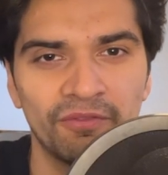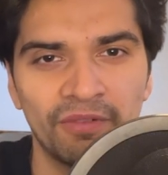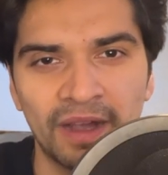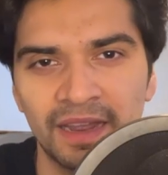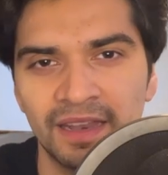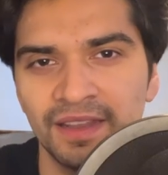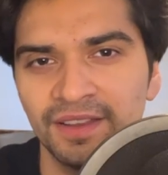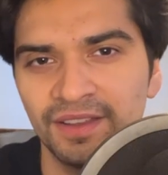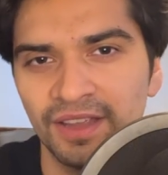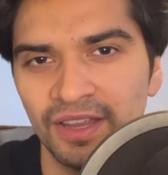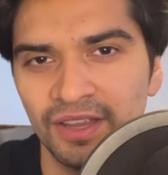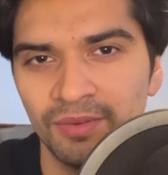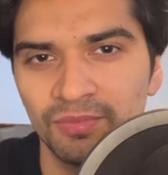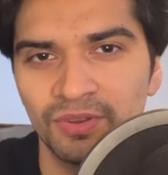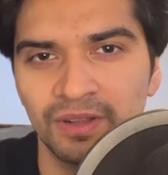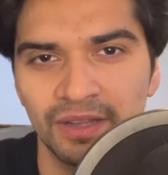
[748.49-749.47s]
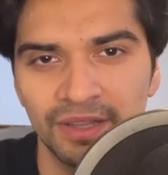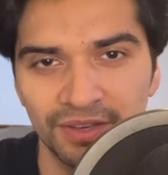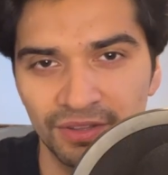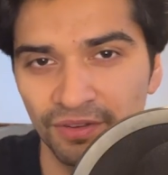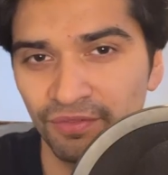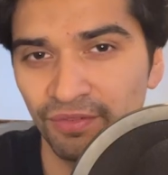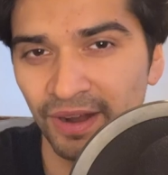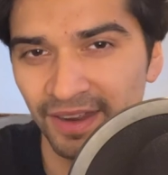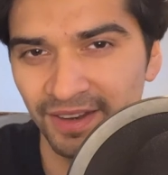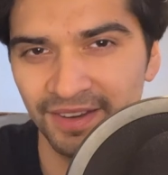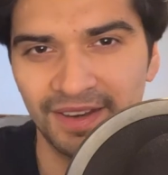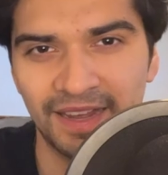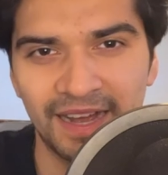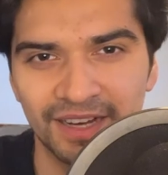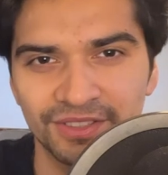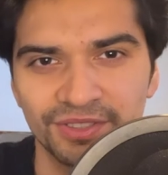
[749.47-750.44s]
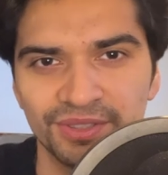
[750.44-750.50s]
violent games lead to violent
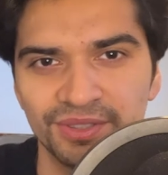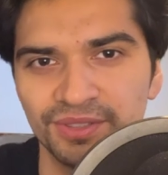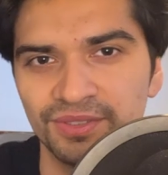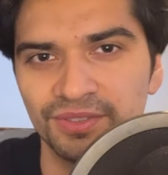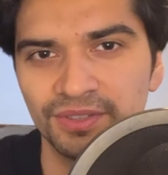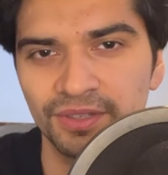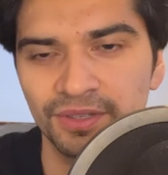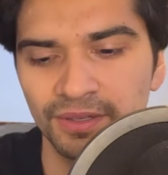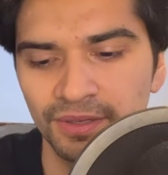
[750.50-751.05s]
actions.